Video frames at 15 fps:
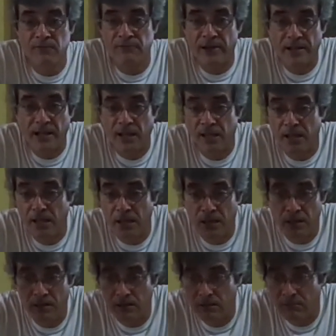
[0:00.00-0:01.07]

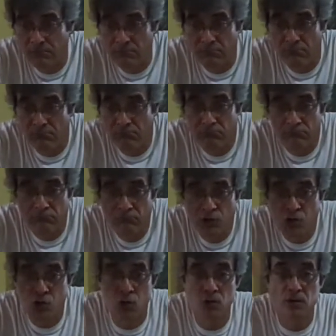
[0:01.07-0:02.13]
finally
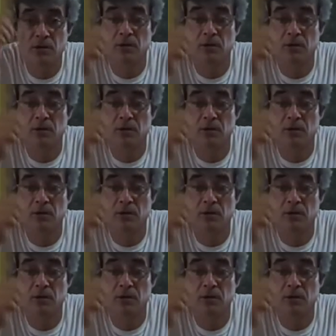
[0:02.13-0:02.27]
took